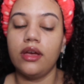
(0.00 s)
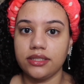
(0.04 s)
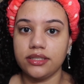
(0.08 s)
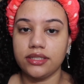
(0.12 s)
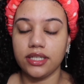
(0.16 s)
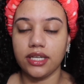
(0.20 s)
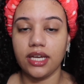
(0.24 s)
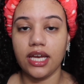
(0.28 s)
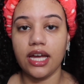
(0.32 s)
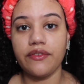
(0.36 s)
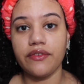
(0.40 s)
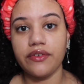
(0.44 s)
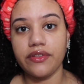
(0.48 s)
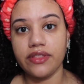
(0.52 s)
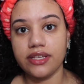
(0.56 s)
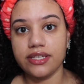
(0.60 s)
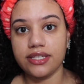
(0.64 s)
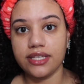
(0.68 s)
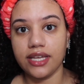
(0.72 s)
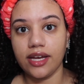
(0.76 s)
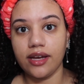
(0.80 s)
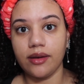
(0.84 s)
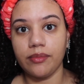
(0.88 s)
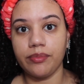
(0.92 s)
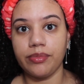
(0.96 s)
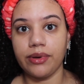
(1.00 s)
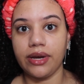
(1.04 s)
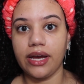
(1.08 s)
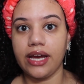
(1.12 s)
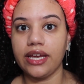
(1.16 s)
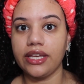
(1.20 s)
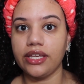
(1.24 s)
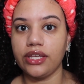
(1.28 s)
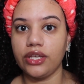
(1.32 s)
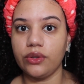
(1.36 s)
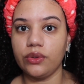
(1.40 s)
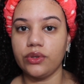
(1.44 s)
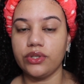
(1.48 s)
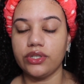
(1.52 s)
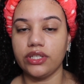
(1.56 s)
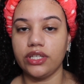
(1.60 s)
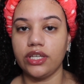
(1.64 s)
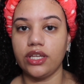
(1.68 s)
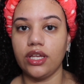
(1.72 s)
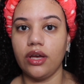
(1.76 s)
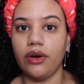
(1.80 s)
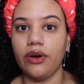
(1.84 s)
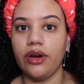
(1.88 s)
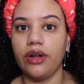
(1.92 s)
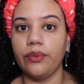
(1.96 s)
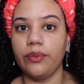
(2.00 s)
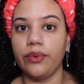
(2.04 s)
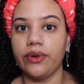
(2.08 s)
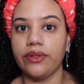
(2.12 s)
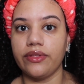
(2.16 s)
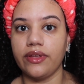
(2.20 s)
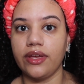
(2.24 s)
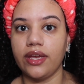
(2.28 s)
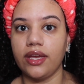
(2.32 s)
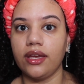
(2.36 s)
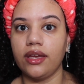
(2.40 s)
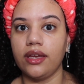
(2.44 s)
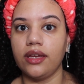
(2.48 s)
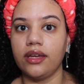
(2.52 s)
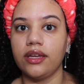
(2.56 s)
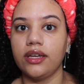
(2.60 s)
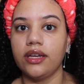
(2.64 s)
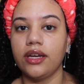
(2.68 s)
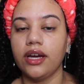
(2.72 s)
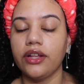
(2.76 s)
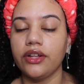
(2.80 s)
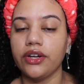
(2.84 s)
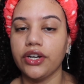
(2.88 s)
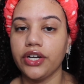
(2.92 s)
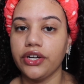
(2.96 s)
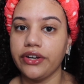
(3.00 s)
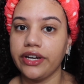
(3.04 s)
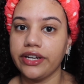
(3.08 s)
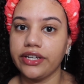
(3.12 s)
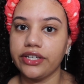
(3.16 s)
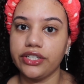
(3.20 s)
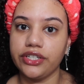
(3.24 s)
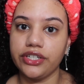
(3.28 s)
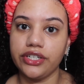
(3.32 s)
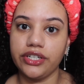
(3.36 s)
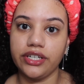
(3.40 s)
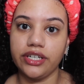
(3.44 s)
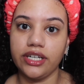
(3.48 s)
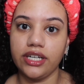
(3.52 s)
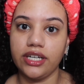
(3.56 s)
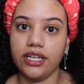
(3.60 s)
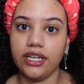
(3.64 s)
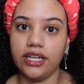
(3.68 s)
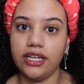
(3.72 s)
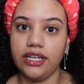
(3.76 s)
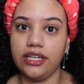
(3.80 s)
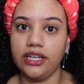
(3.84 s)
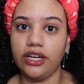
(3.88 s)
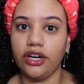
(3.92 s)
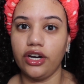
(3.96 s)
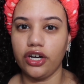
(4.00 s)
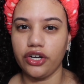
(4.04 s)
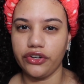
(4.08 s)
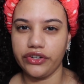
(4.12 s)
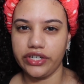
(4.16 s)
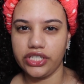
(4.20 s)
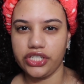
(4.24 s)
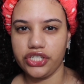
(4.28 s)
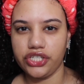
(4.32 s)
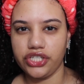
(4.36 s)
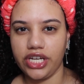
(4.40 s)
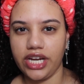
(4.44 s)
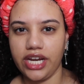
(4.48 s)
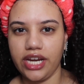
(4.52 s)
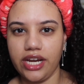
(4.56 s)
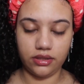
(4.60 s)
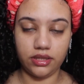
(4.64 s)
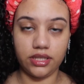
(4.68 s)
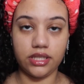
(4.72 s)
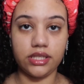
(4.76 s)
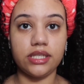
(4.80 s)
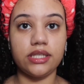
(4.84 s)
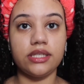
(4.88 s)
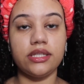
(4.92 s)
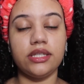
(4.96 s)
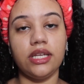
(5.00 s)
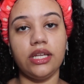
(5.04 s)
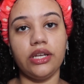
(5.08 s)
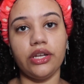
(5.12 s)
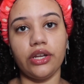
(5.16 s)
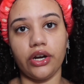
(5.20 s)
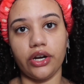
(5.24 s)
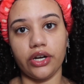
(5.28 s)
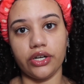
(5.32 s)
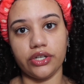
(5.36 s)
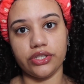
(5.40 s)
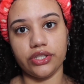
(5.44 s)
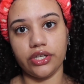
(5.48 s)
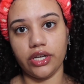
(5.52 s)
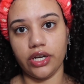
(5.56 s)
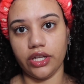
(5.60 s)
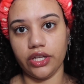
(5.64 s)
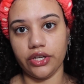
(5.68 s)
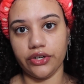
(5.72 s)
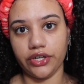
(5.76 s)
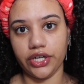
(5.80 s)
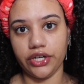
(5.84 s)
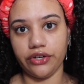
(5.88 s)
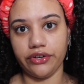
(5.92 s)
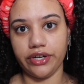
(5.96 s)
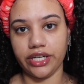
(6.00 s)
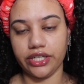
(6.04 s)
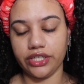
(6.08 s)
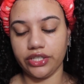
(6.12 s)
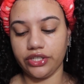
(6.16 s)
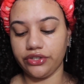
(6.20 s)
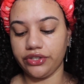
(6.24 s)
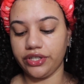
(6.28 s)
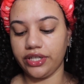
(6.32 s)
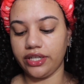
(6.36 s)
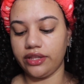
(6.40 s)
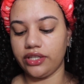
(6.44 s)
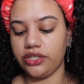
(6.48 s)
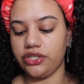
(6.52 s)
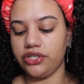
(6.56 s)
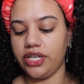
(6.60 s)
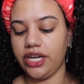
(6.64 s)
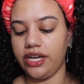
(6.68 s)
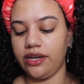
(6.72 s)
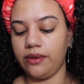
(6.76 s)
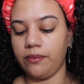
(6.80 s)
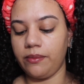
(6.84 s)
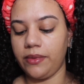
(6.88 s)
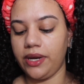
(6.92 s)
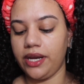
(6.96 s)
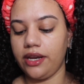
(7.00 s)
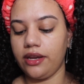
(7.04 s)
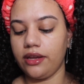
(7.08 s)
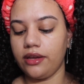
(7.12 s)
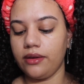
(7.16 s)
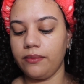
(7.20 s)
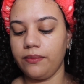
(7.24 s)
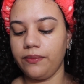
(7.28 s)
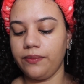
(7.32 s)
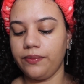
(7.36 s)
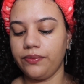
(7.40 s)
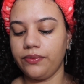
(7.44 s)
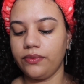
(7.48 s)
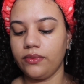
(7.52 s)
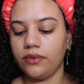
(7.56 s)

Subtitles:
To cover this up, I usually go in with a color corrector in an orange shade. This is the NARS color corrector in the shade medium.